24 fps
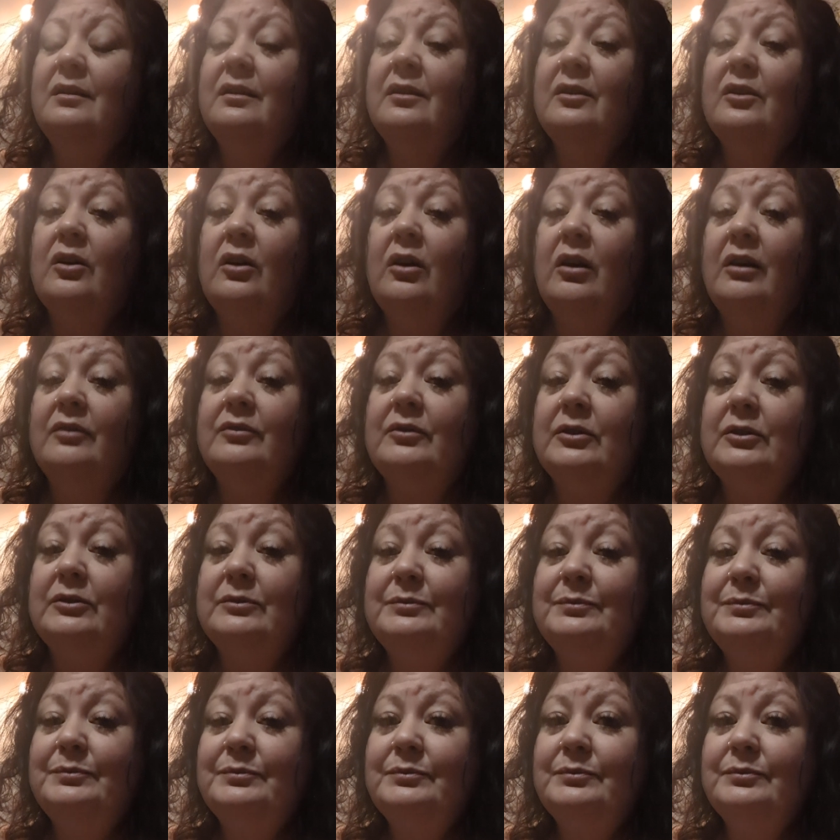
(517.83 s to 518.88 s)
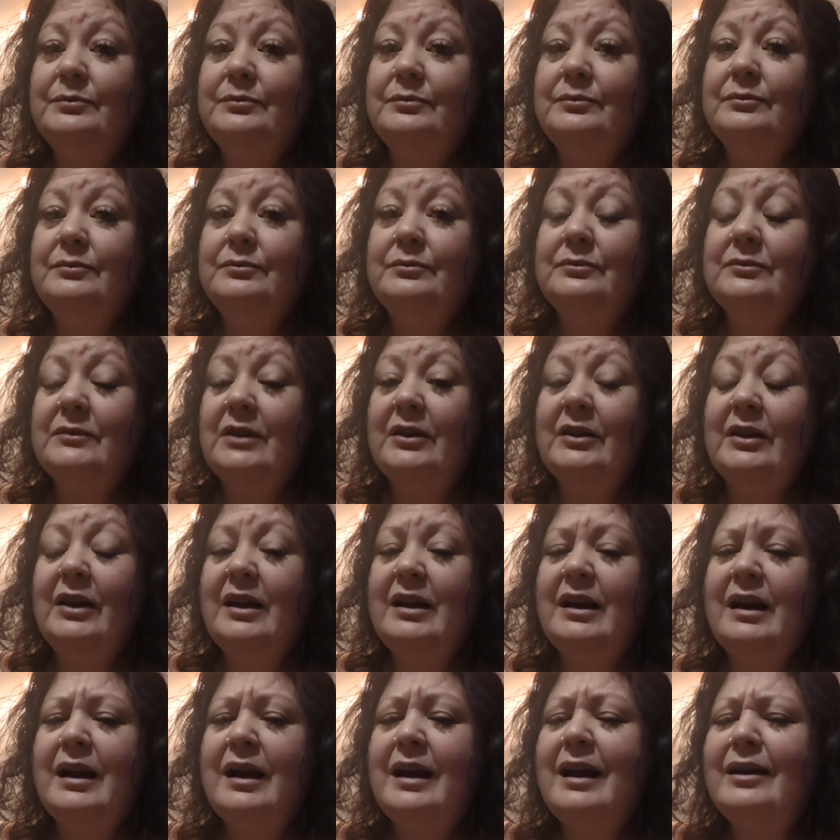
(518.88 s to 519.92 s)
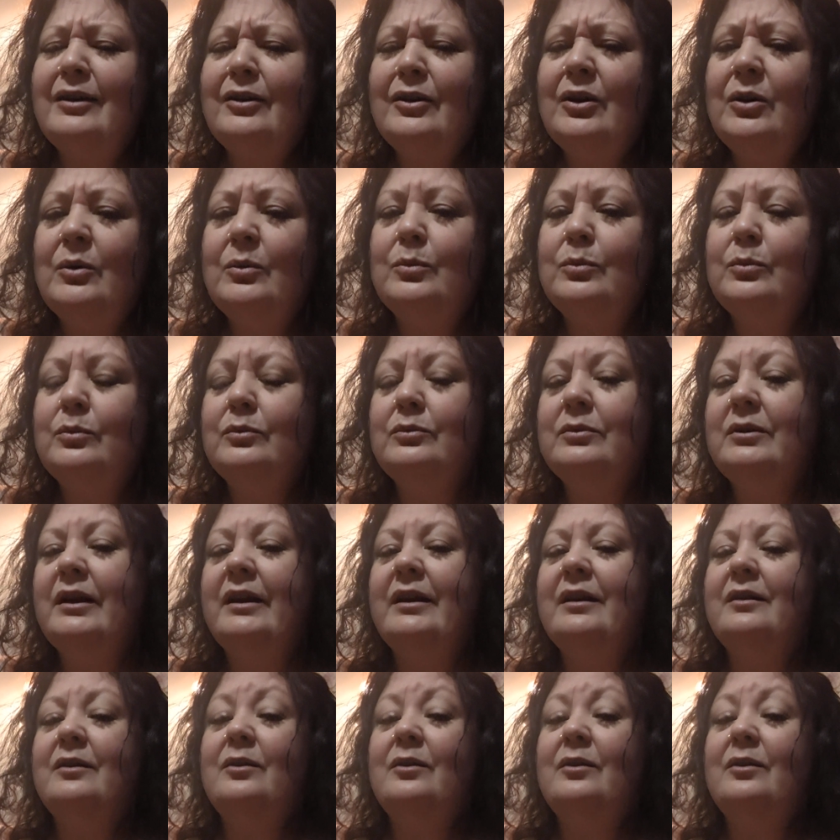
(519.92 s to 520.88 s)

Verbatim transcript: They're awful. I, I, I don't know. Like,